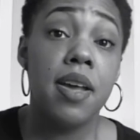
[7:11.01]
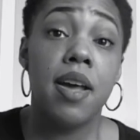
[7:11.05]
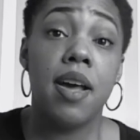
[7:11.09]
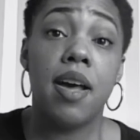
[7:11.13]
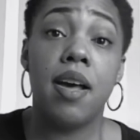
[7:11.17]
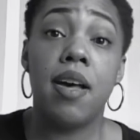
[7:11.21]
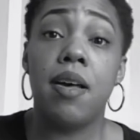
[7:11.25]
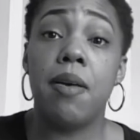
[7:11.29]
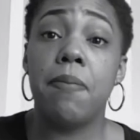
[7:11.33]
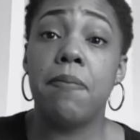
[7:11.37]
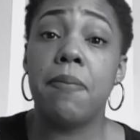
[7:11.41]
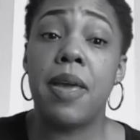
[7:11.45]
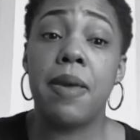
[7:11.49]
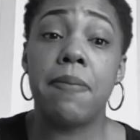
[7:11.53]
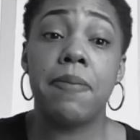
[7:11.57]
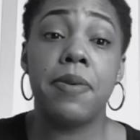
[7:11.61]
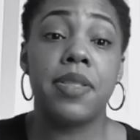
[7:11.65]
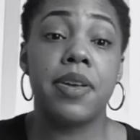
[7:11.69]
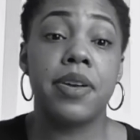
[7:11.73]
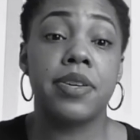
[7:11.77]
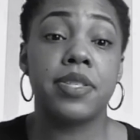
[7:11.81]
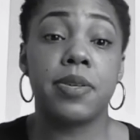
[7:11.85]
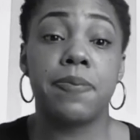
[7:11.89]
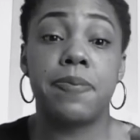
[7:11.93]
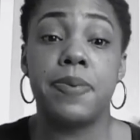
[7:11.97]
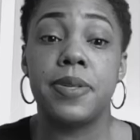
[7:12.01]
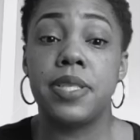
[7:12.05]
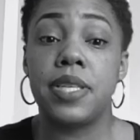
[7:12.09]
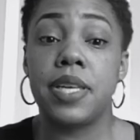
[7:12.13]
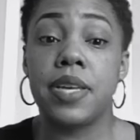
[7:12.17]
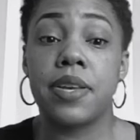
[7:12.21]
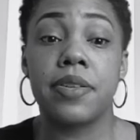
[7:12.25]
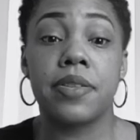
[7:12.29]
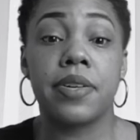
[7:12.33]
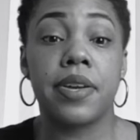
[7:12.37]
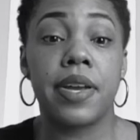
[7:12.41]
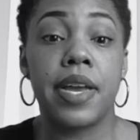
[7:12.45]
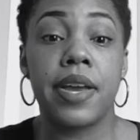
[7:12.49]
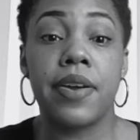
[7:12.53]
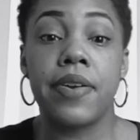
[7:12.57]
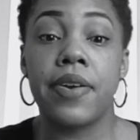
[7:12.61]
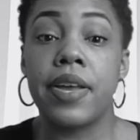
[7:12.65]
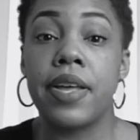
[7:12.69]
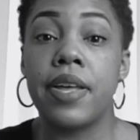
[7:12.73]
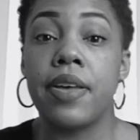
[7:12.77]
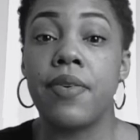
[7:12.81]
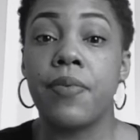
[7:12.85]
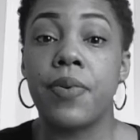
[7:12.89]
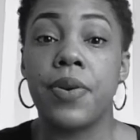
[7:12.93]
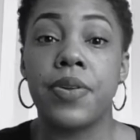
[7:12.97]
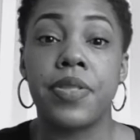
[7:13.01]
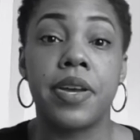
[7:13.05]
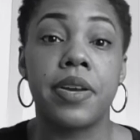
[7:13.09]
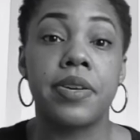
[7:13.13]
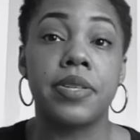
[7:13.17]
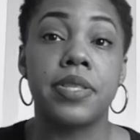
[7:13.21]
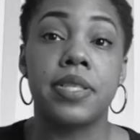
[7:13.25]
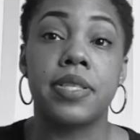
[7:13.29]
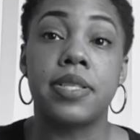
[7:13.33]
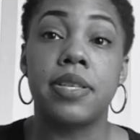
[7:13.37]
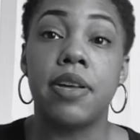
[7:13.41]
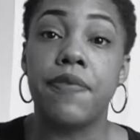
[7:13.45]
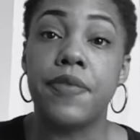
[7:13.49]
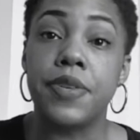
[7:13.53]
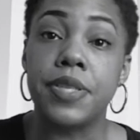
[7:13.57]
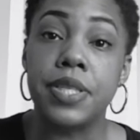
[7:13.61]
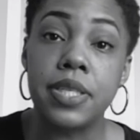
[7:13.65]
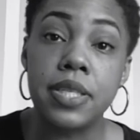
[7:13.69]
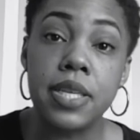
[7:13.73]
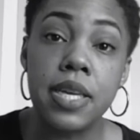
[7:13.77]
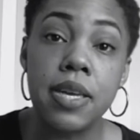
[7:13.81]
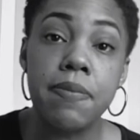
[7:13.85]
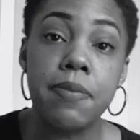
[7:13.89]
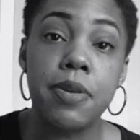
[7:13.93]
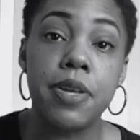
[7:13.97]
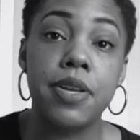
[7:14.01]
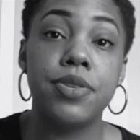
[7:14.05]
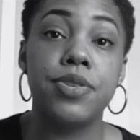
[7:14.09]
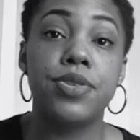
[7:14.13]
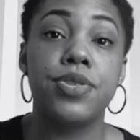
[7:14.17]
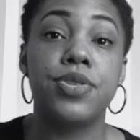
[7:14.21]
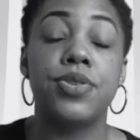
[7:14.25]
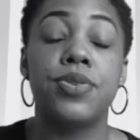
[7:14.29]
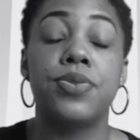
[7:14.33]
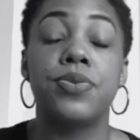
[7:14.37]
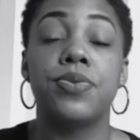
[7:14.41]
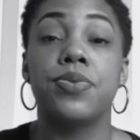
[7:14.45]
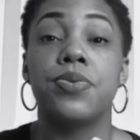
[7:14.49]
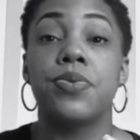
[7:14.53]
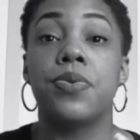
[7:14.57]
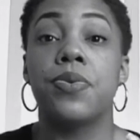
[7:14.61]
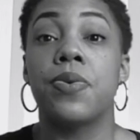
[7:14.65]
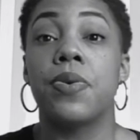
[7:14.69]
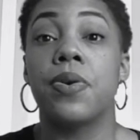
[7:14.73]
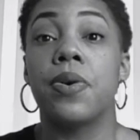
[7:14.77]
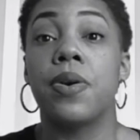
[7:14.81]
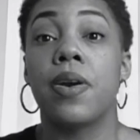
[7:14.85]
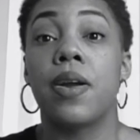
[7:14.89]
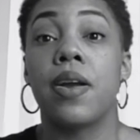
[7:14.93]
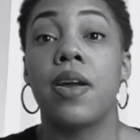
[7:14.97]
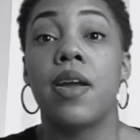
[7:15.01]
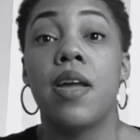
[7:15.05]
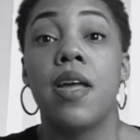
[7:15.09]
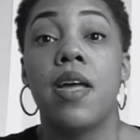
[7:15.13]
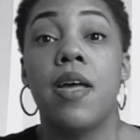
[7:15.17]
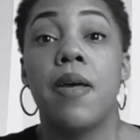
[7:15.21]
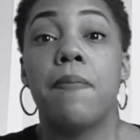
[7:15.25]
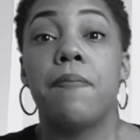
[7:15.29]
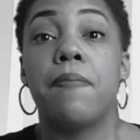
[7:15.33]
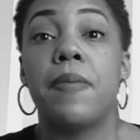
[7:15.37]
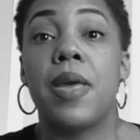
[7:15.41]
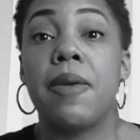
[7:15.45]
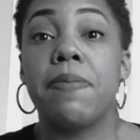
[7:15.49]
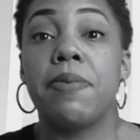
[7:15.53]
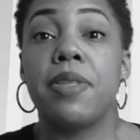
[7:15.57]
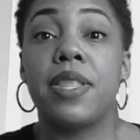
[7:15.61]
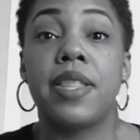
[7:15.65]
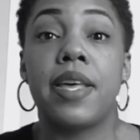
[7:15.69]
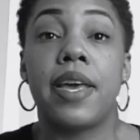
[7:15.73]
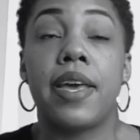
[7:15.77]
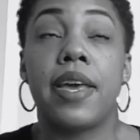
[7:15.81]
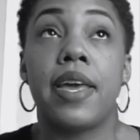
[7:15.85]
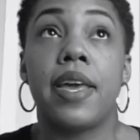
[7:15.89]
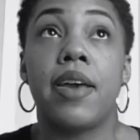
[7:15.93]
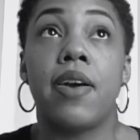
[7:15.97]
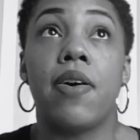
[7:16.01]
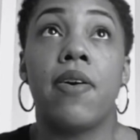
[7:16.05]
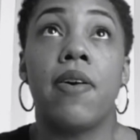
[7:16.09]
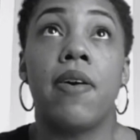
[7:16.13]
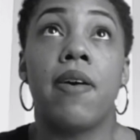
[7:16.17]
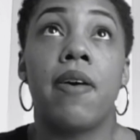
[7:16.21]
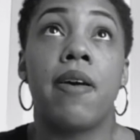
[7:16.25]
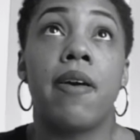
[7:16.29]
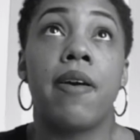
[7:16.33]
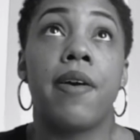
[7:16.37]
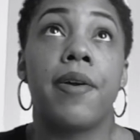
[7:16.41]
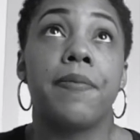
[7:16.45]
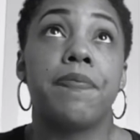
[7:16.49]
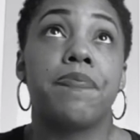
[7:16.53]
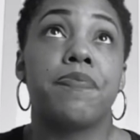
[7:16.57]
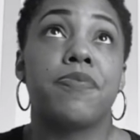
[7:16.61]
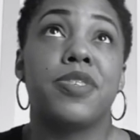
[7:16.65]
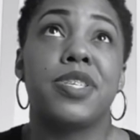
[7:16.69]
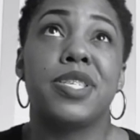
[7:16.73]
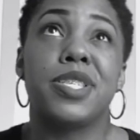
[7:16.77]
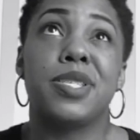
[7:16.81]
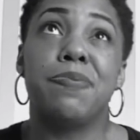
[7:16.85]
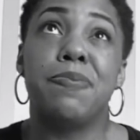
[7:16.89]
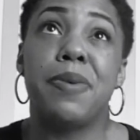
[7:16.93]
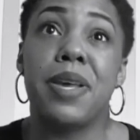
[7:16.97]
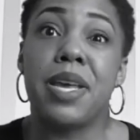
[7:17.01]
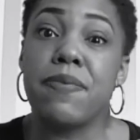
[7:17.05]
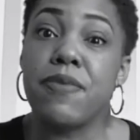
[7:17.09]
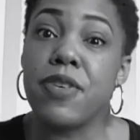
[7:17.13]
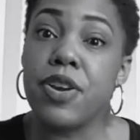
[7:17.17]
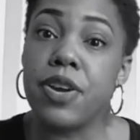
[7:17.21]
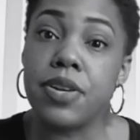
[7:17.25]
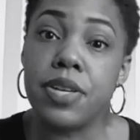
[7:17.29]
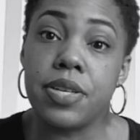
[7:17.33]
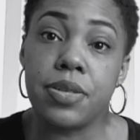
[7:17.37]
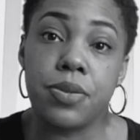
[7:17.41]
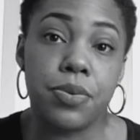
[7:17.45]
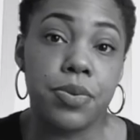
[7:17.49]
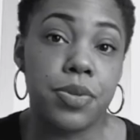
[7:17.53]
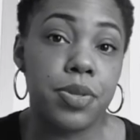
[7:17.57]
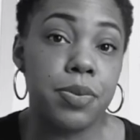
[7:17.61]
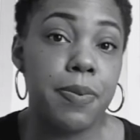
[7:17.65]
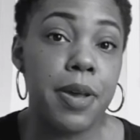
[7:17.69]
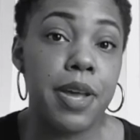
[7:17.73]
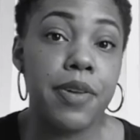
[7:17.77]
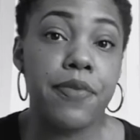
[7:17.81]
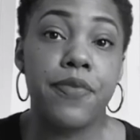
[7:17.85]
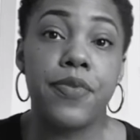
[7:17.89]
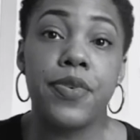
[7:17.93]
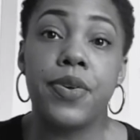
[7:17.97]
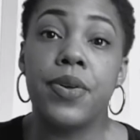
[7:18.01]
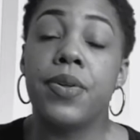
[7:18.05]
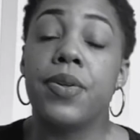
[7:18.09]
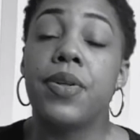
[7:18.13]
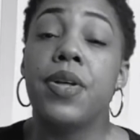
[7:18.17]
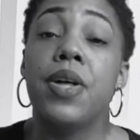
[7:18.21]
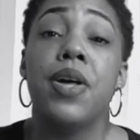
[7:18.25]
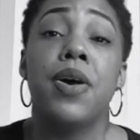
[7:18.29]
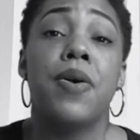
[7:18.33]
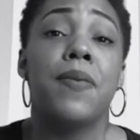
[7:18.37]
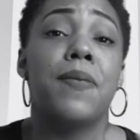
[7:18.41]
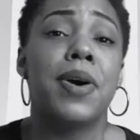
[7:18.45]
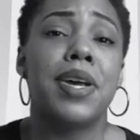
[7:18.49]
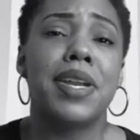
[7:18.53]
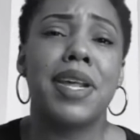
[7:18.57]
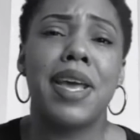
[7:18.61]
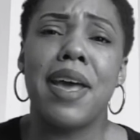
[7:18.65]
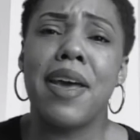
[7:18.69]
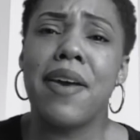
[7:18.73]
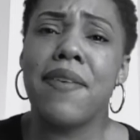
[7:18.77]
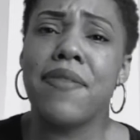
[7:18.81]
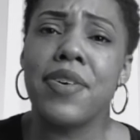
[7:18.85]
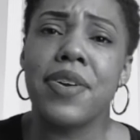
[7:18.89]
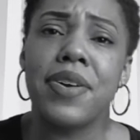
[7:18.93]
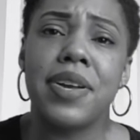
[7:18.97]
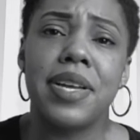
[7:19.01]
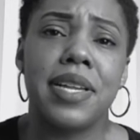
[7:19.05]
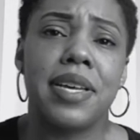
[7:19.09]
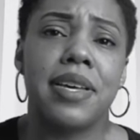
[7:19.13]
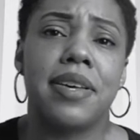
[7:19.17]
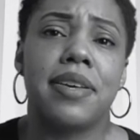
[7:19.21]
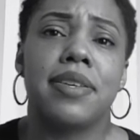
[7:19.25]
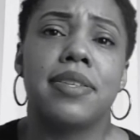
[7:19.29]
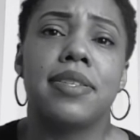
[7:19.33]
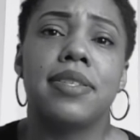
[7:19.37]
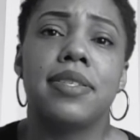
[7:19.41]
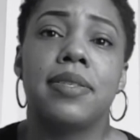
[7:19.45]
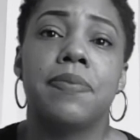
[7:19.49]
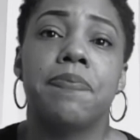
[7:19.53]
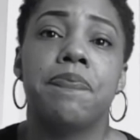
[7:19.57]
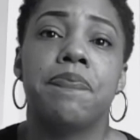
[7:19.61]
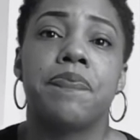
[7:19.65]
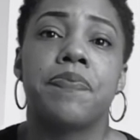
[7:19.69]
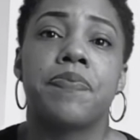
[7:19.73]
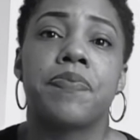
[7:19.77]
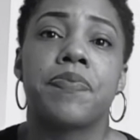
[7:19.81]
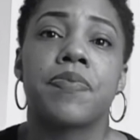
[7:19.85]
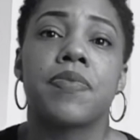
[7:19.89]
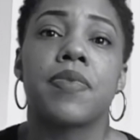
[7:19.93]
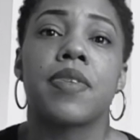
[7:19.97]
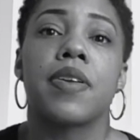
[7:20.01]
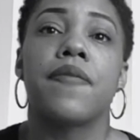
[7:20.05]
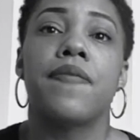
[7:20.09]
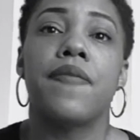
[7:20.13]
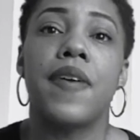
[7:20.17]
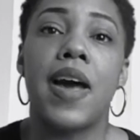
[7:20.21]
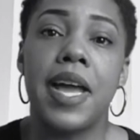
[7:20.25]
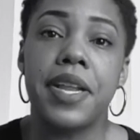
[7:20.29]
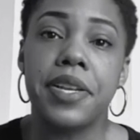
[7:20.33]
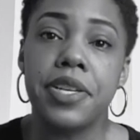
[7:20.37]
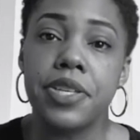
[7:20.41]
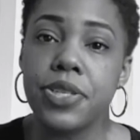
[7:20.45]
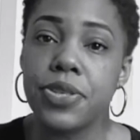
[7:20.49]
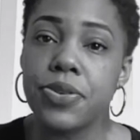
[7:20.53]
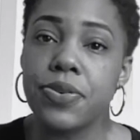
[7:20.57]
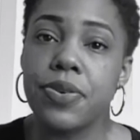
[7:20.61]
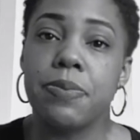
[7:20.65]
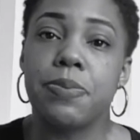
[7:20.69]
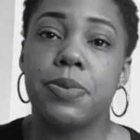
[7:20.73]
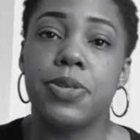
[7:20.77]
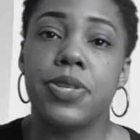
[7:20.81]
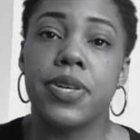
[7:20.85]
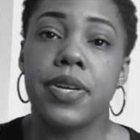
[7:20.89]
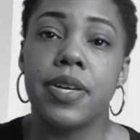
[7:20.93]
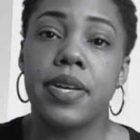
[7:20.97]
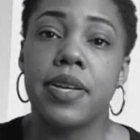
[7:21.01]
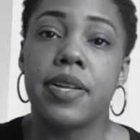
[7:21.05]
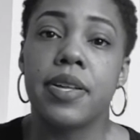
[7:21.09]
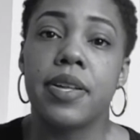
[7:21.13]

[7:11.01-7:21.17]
Maybe there's a particular area where there's a self-esteem issue, or maybe they are just being very disrespectful. Whatever it is, find a scripture,